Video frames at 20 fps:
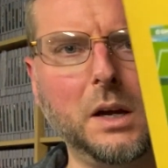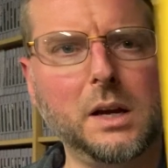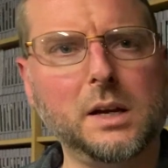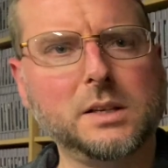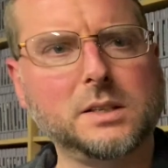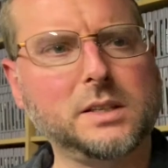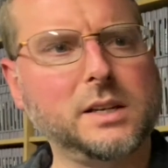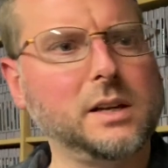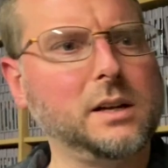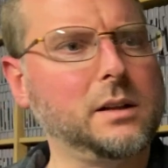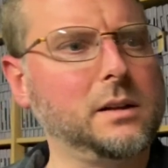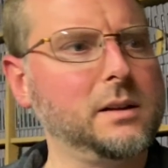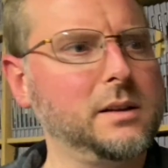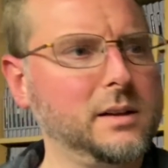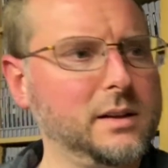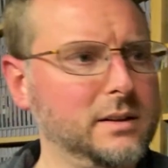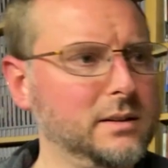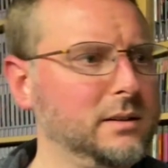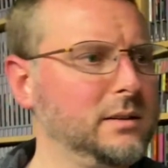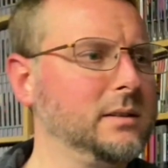still,
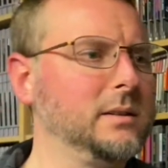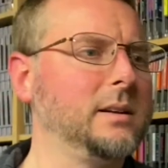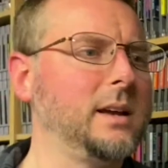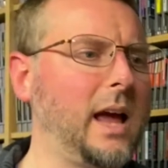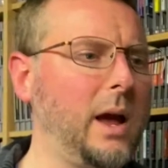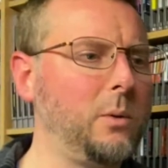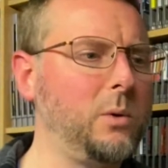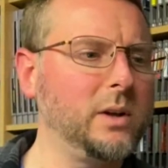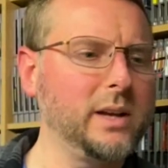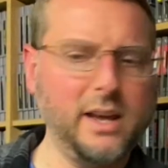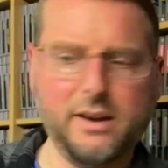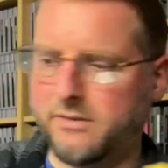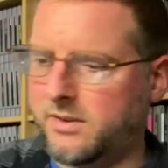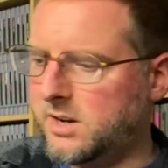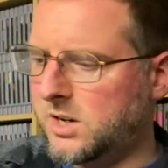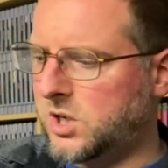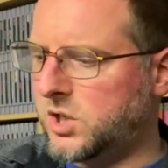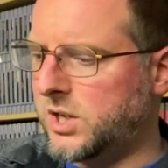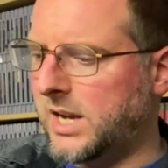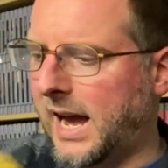I will give
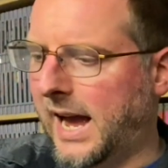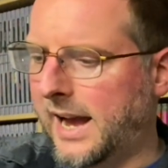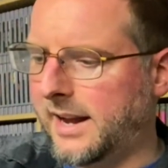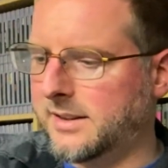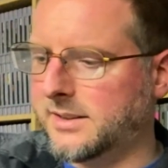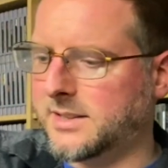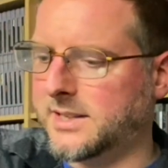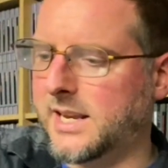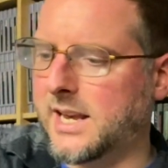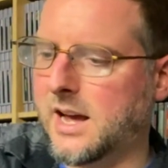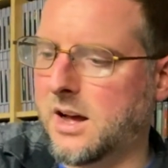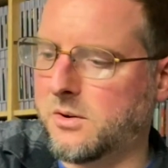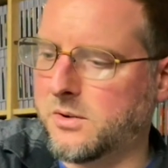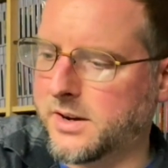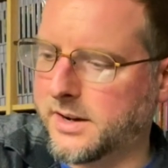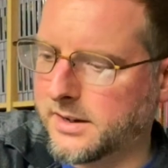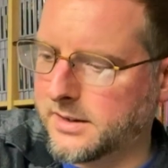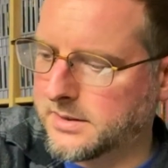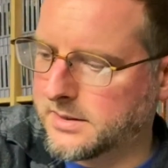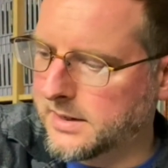it a shot, see how
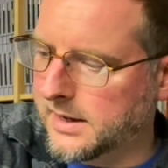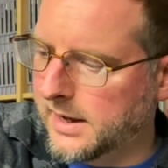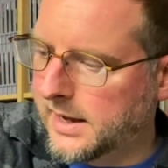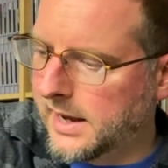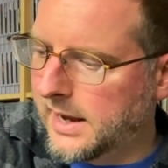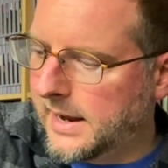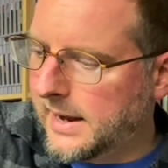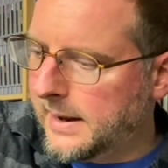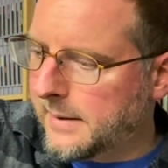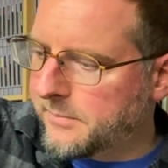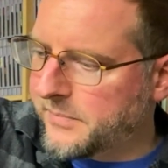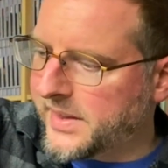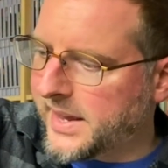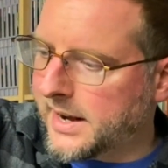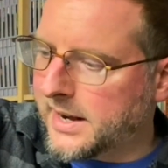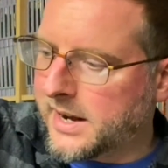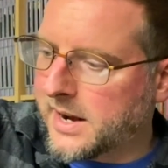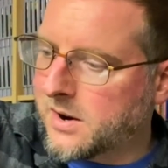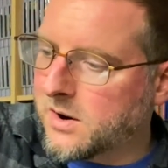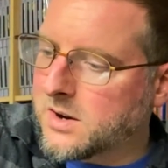it is. And
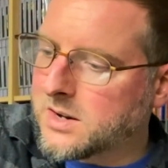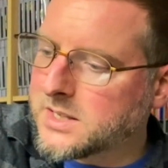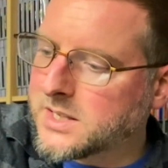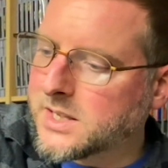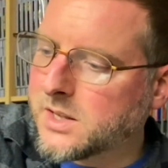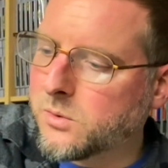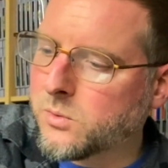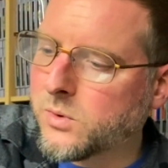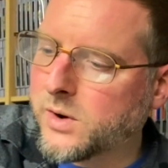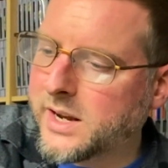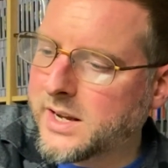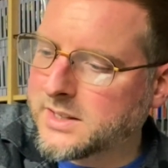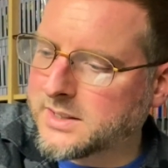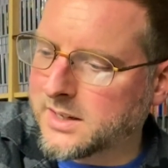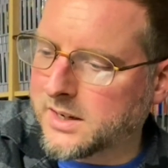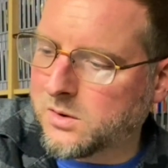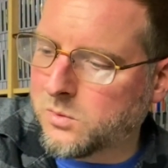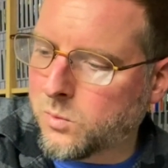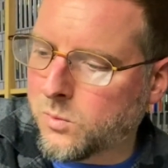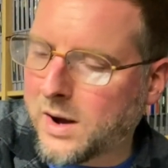then here is the
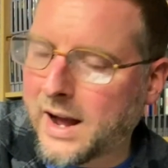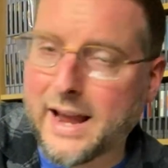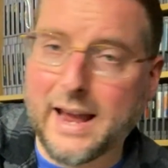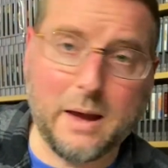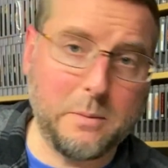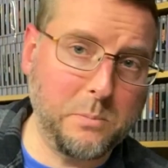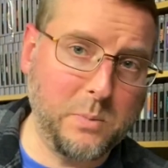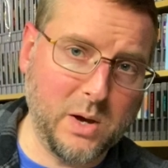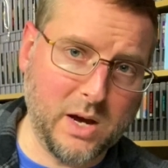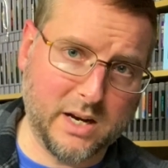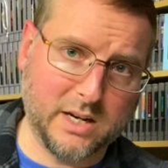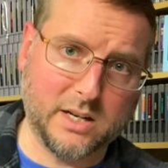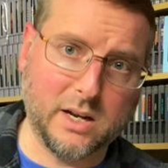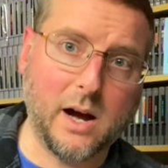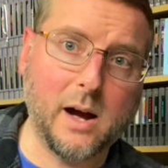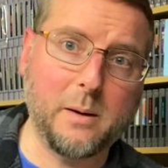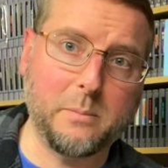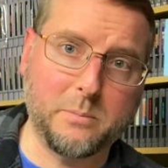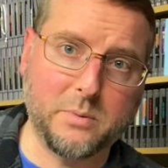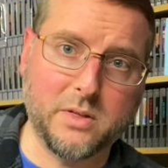reason why I picked
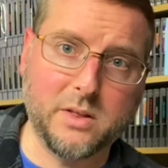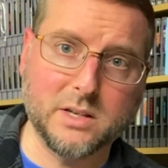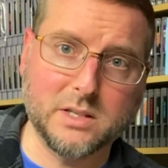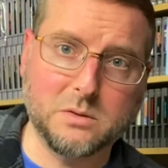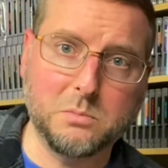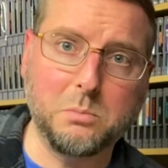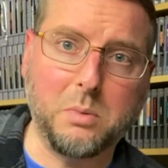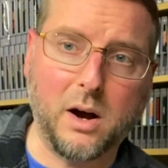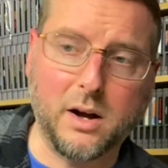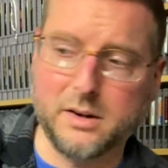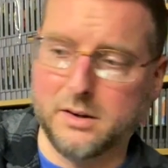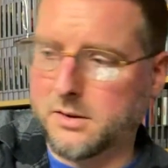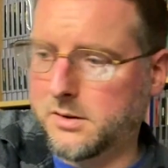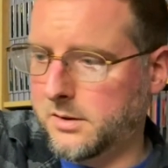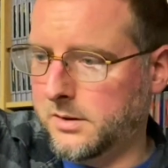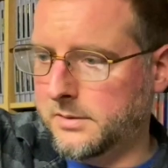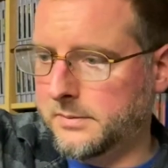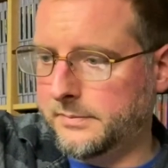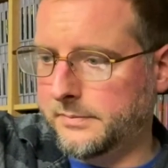up this bundle.